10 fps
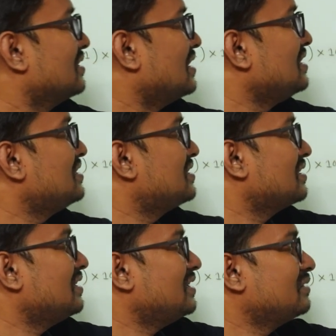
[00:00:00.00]

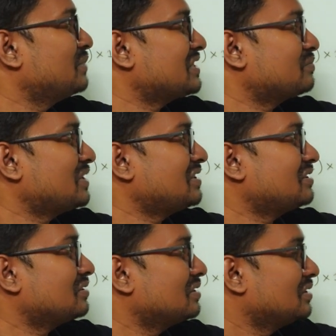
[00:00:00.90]
initial
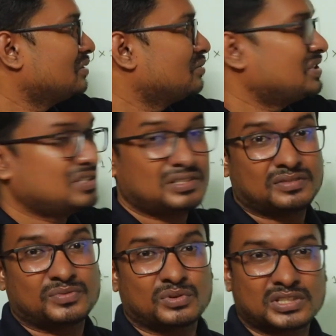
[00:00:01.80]
investment, which
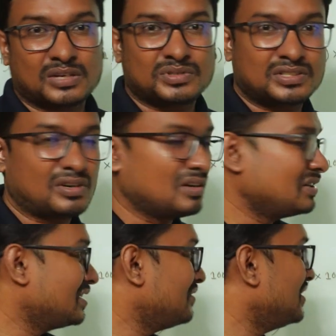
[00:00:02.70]
is
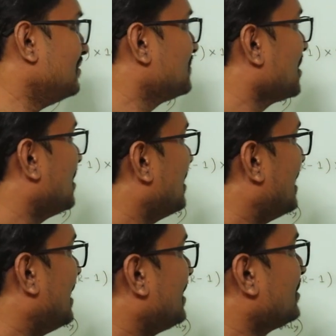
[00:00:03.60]
$4,000 given,
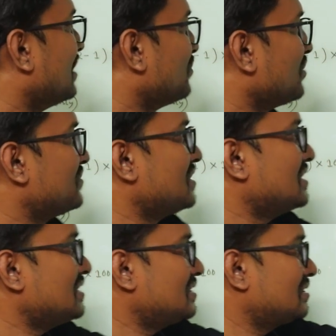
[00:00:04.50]
and number of
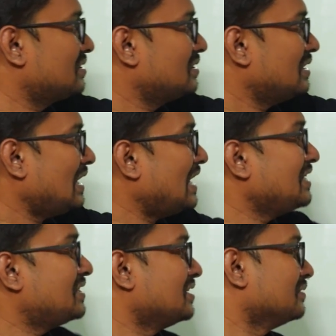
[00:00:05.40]
shares
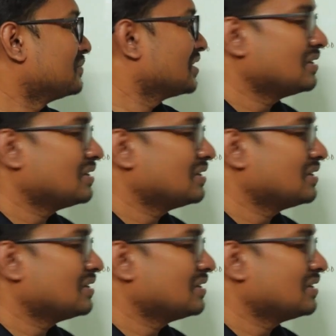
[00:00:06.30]
80.